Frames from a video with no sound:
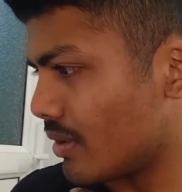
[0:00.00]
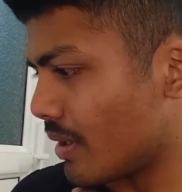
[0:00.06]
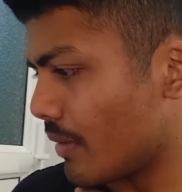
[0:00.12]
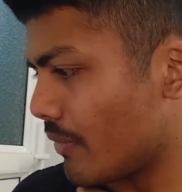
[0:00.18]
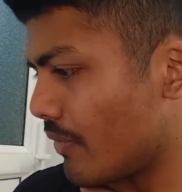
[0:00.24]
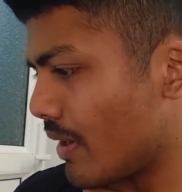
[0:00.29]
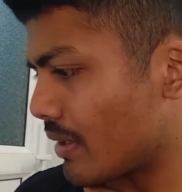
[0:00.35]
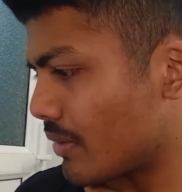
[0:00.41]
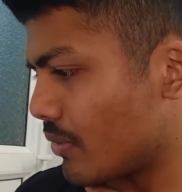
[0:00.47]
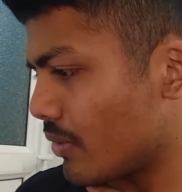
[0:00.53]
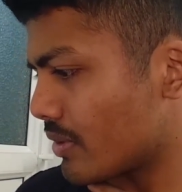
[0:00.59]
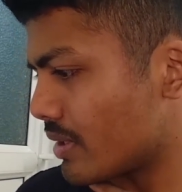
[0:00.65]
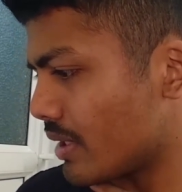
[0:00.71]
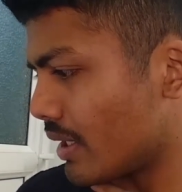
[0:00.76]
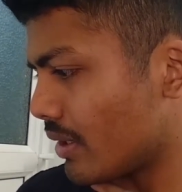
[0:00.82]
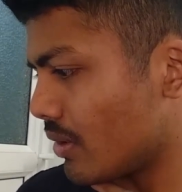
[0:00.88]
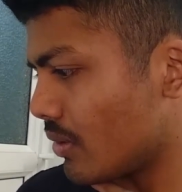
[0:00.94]
okay Falco
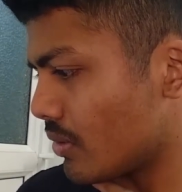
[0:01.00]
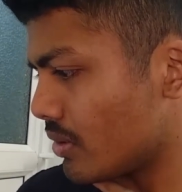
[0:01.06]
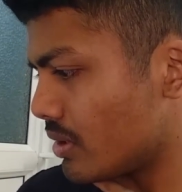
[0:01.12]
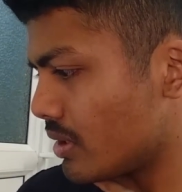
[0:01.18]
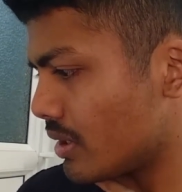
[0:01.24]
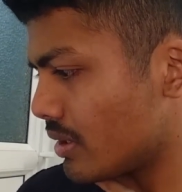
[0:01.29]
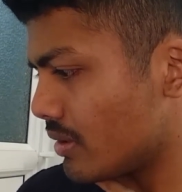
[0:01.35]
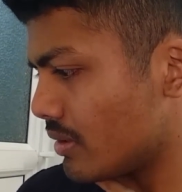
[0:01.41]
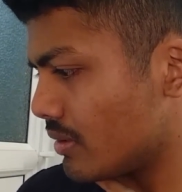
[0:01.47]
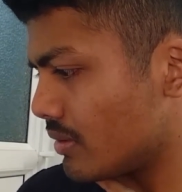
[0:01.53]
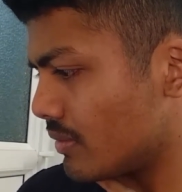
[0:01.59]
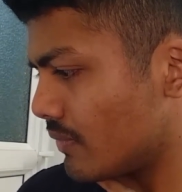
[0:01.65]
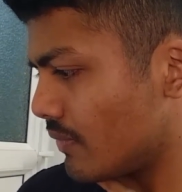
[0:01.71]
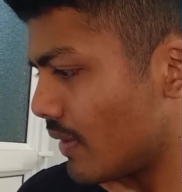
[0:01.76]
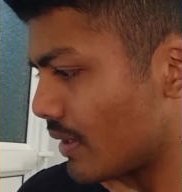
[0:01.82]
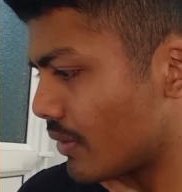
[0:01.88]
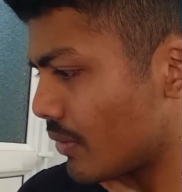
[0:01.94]
is like oh shit
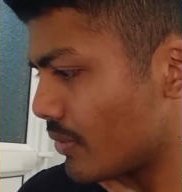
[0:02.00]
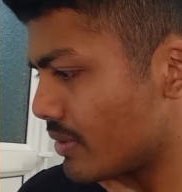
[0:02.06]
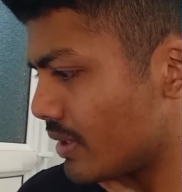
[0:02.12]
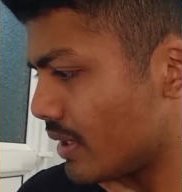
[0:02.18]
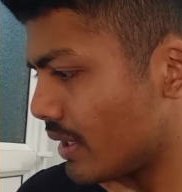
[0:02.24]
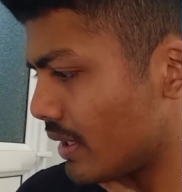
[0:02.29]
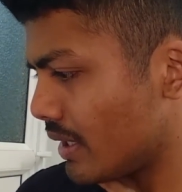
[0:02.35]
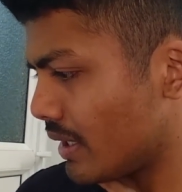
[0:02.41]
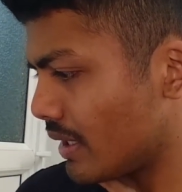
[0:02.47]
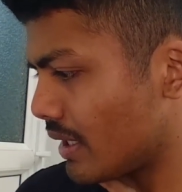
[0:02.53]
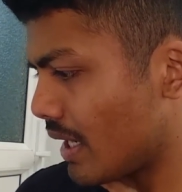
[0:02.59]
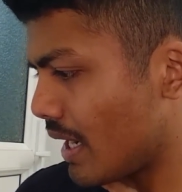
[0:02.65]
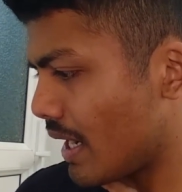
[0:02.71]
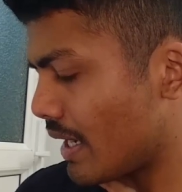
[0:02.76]
Falco is thinking